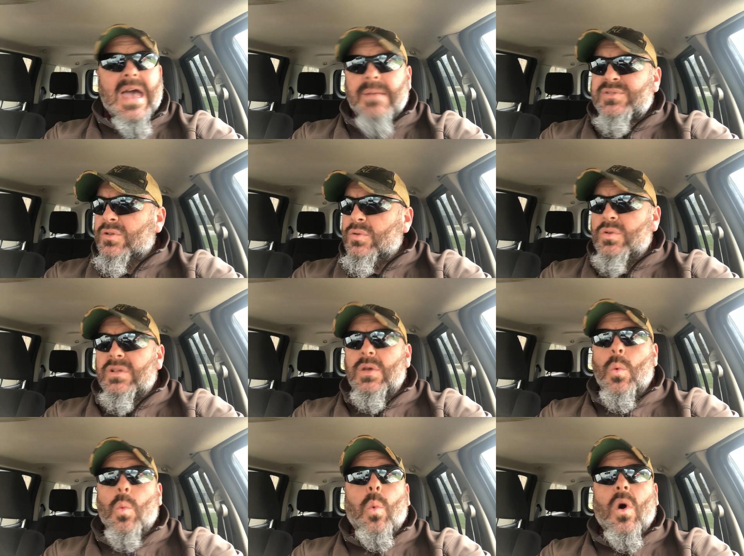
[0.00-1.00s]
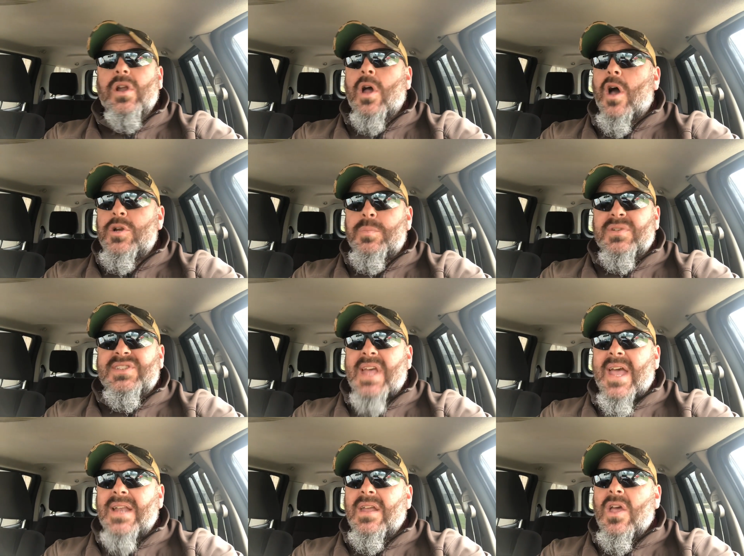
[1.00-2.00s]
Absolutely,
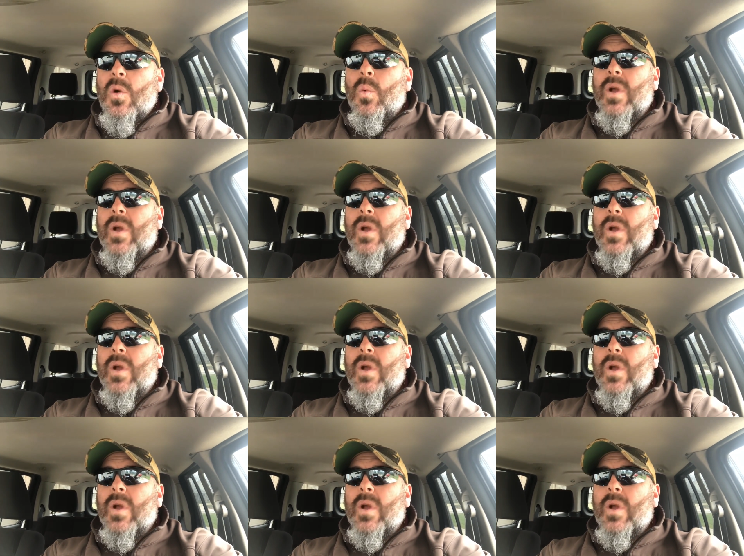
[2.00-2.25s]
100%.